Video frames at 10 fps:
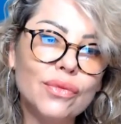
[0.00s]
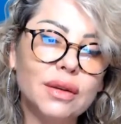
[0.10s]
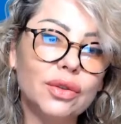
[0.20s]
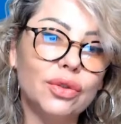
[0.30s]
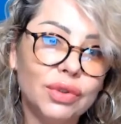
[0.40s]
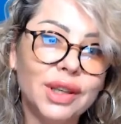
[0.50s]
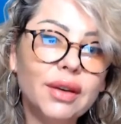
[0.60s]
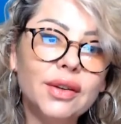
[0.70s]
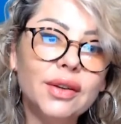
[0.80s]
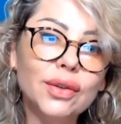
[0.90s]

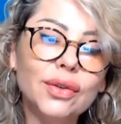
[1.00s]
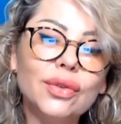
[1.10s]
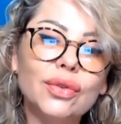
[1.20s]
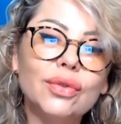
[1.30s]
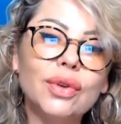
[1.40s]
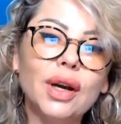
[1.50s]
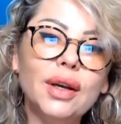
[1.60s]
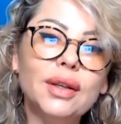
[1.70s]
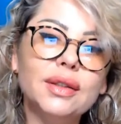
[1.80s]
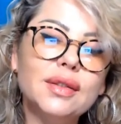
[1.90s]
unique,
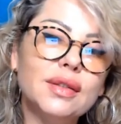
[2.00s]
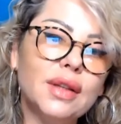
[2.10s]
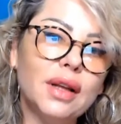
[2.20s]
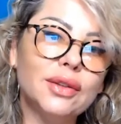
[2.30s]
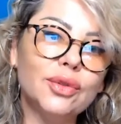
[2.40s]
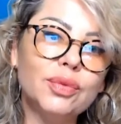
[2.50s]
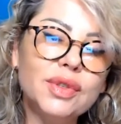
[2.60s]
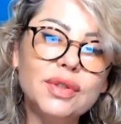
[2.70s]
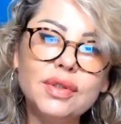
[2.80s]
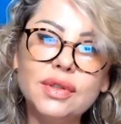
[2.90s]
right? It's an adult
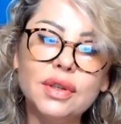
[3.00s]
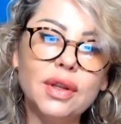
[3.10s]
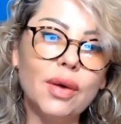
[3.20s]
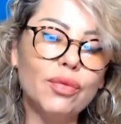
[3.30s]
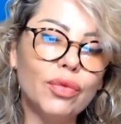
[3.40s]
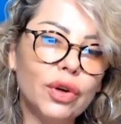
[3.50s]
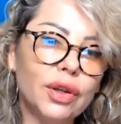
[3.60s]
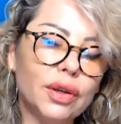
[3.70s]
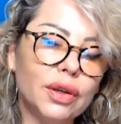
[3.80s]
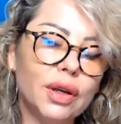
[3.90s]
business, and I'm
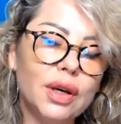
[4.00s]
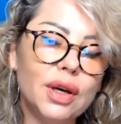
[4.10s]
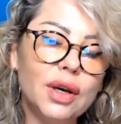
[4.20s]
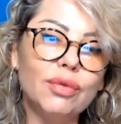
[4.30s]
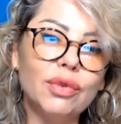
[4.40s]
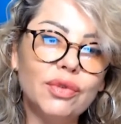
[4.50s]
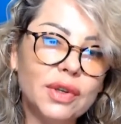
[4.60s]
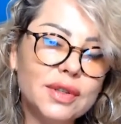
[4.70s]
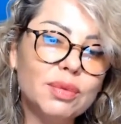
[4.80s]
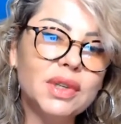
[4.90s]
working with
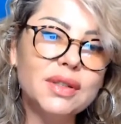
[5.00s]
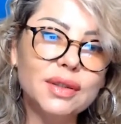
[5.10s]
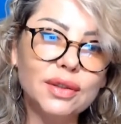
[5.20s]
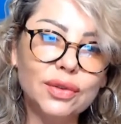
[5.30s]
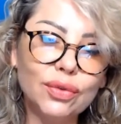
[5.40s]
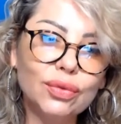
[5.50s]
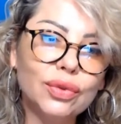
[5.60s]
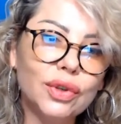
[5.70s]
explicit nude